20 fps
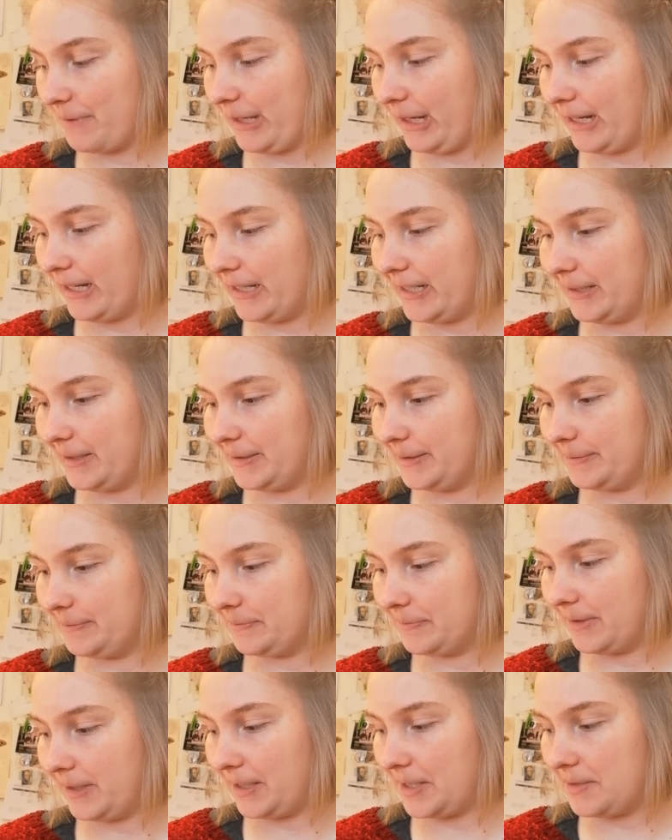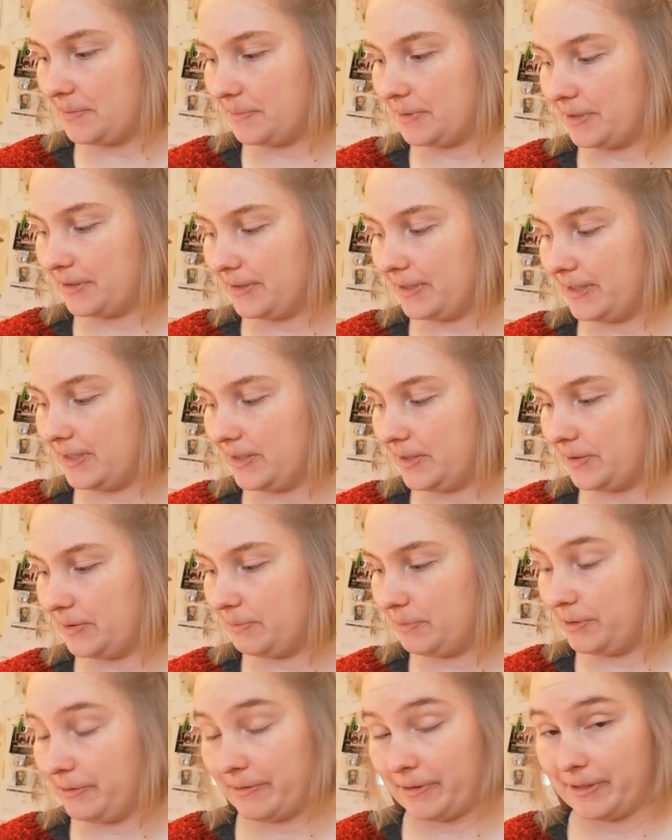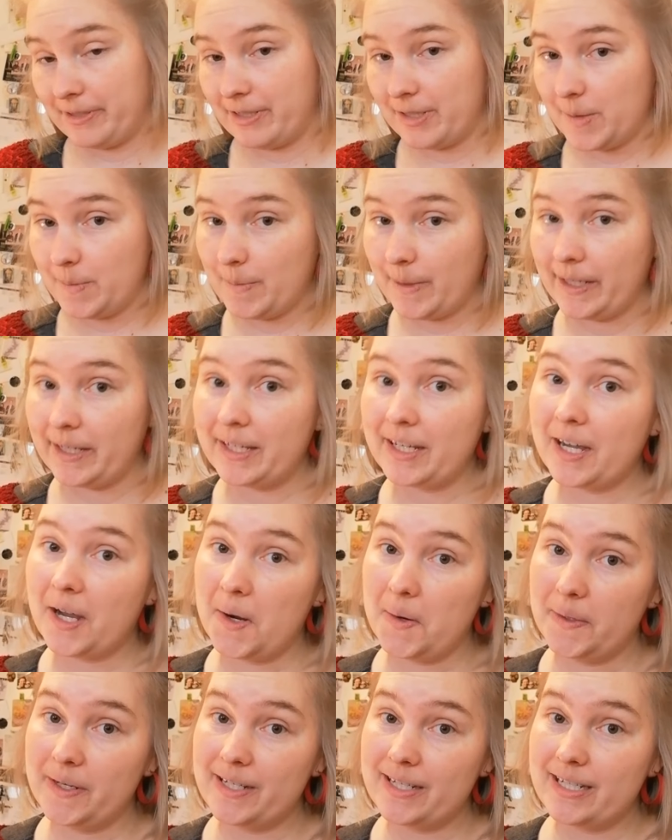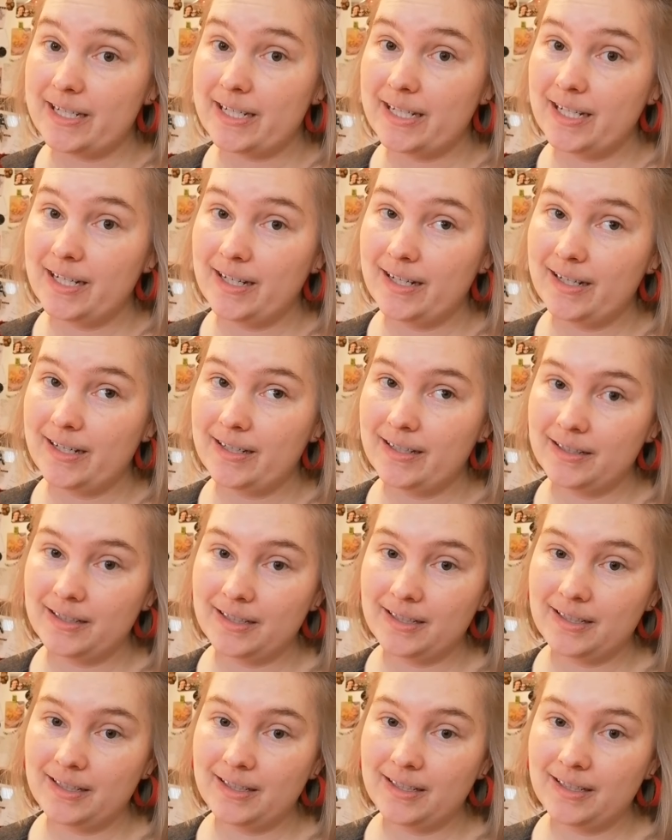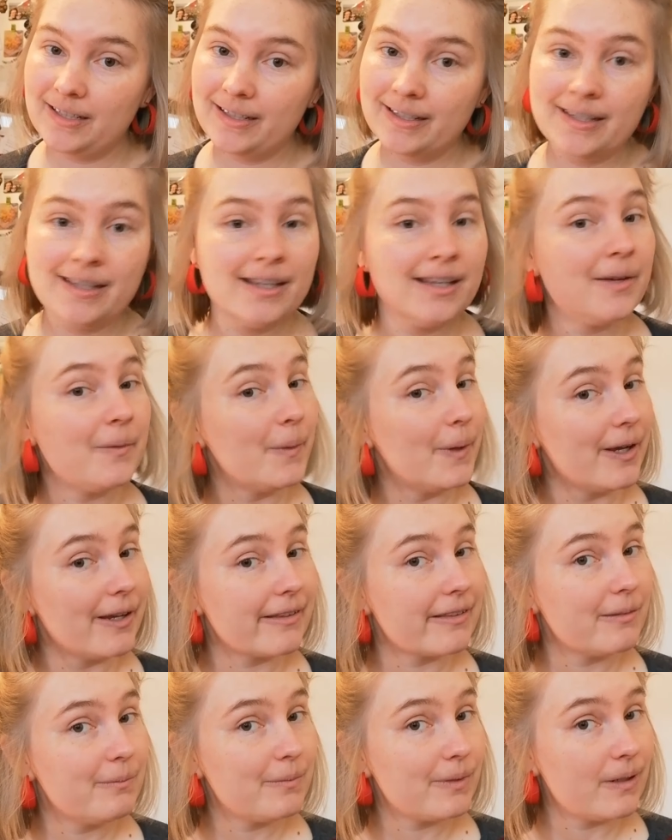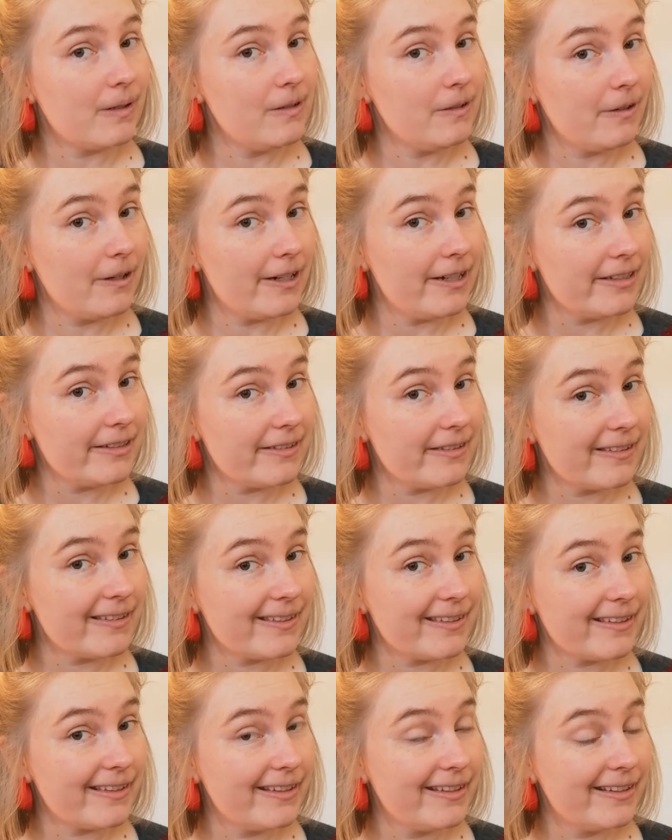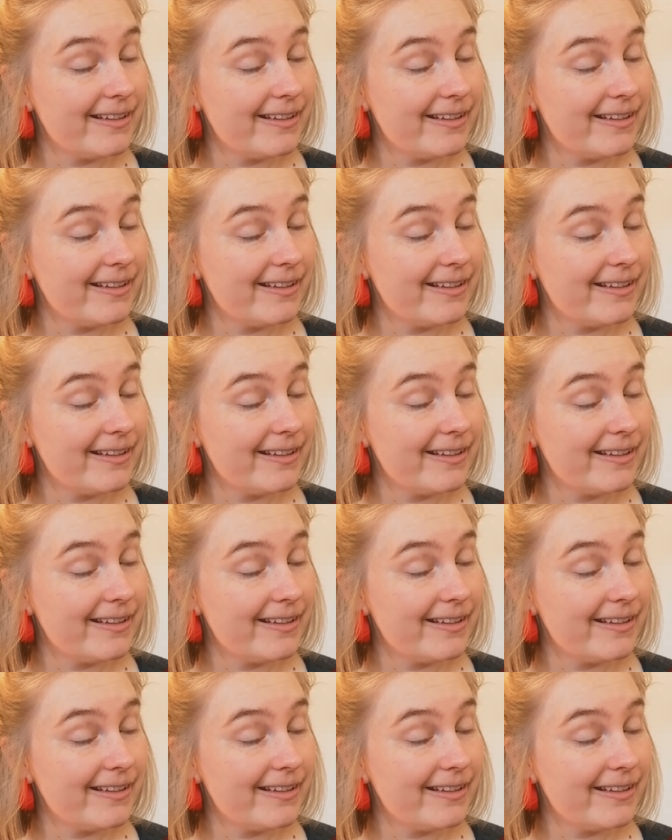I'm going to move on to my current works in progress.